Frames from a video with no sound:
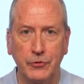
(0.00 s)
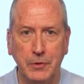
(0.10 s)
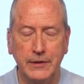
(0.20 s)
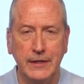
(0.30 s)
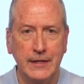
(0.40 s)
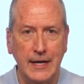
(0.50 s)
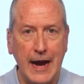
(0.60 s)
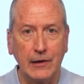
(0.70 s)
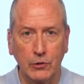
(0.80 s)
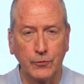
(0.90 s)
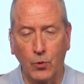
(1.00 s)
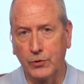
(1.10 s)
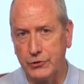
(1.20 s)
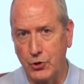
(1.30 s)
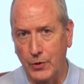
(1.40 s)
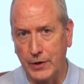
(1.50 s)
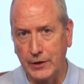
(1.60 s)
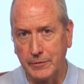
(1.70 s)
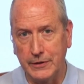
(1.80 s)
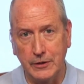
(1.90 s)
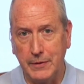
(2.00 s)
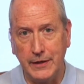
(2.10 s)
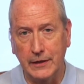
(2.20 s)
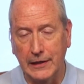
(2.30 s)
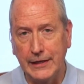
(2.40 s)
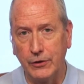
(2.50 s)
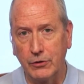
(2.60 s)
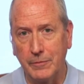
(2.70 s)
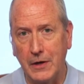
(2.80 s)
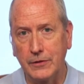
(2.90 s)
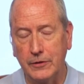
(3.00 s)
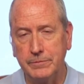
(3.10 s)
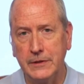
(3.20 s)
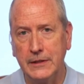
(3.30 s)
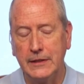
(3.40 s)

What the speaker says: but I look forward to joining them and to being a leader among them.